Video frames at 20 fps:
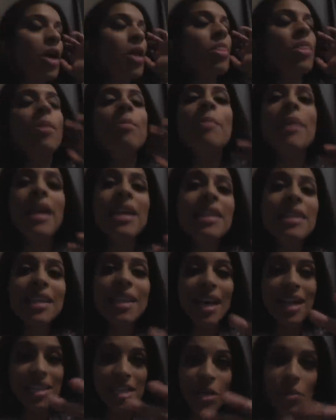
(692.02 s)
the main
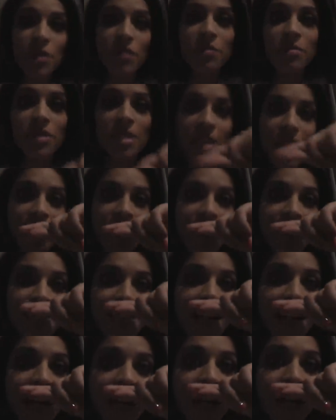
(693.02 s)
thing I take away from today is
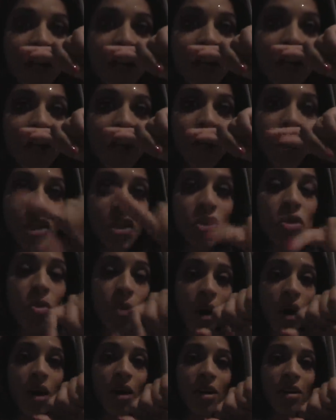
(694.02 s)
that
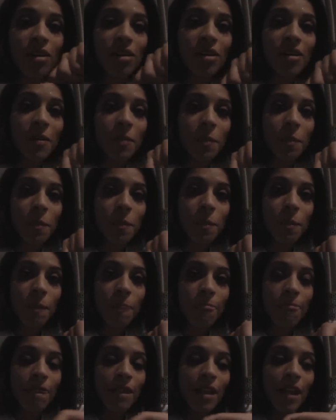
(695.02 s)
you all
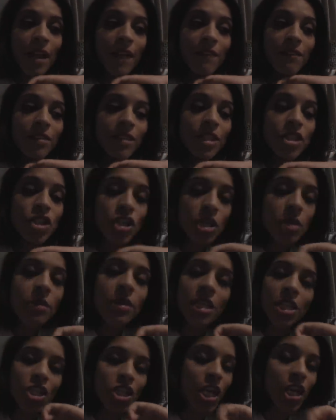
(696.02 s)
have
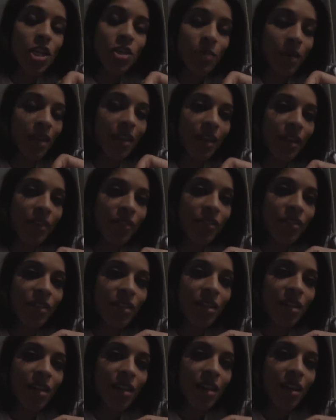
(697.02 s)
legitimately changed my life.
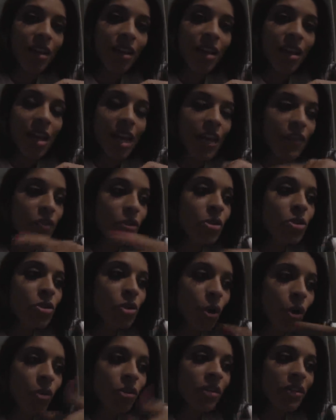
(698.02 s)
If you
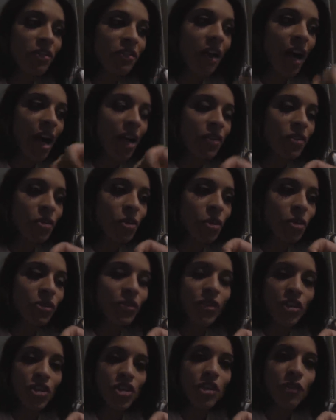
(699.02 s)
told the 5-year-old
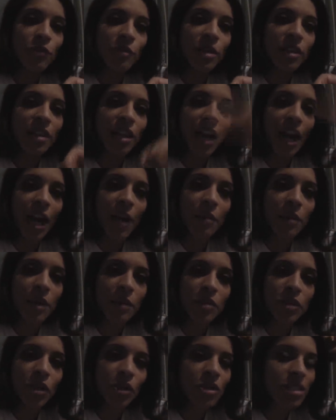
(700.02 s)
version of me that I'd be
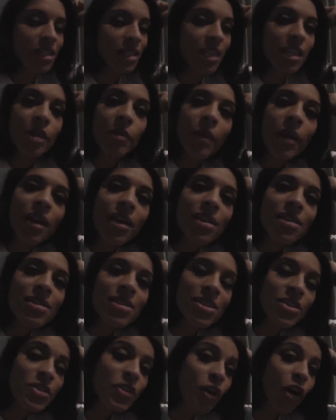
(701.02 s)
able to go to the
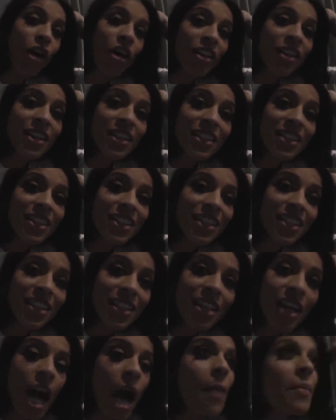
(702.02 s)
EMAs in Scotland,
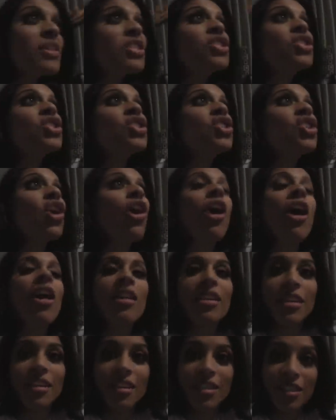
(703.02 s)
I'm in
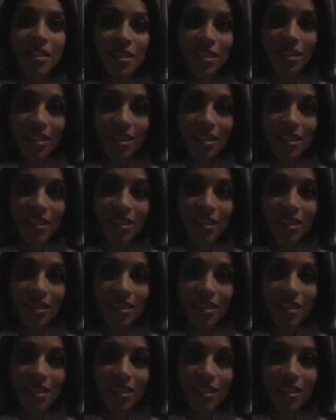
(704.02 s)
Scotland.